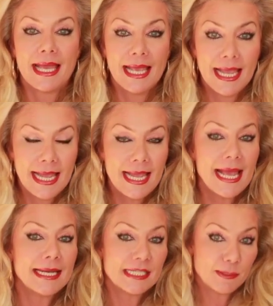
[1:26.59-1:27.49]

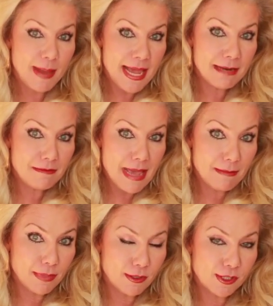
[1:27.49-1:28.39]
he and his band
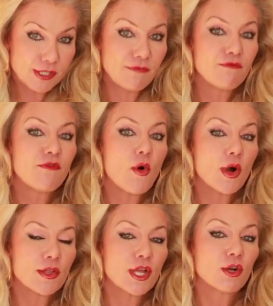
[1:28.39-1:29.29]
members,
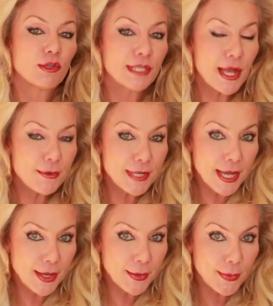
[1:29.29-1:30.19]
for their
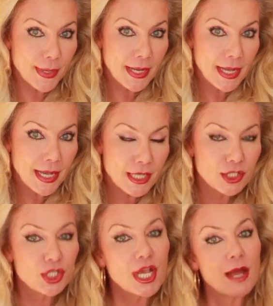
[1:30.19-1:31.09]
logo,
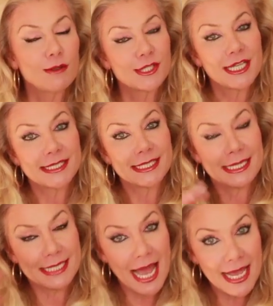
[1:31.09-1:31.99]
chose the
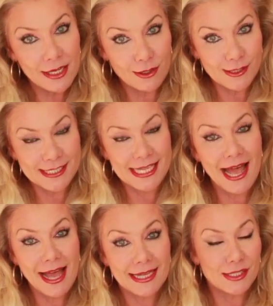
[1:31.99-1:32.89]
zodiacal
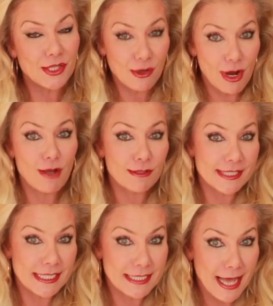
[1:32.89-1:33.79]
signs, their own
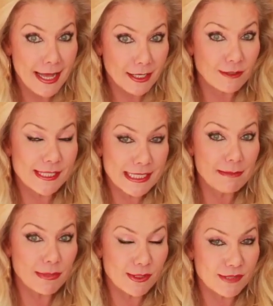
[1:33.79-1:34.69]
zodiacal
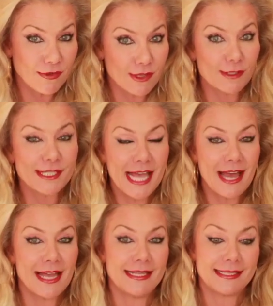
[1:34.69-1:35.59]
symbols for their
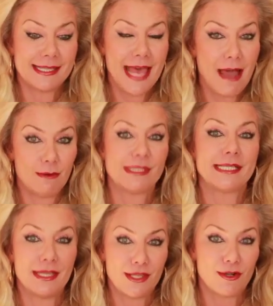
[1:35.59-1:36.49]
signs. That
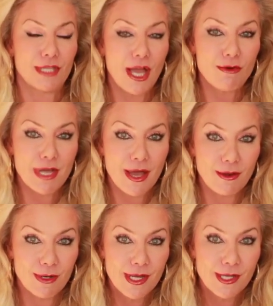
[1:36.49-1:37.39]
was in their logo.